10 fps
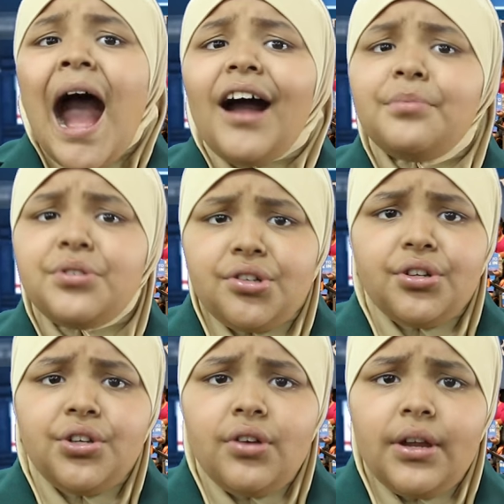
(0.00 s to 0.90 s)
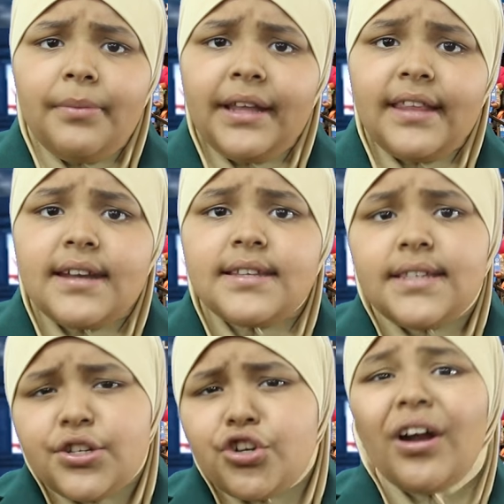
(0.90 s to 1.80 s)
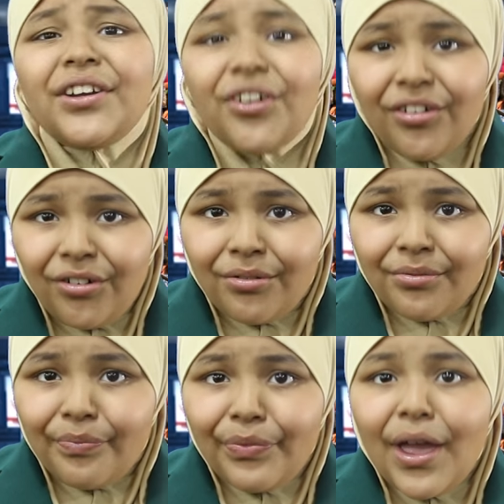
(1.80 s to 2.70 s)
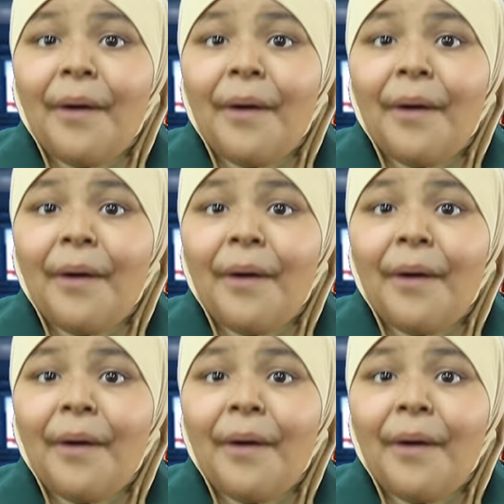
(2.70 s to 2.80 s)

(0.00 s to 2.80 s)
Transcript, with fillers: I'm sure you can make that decision on your own,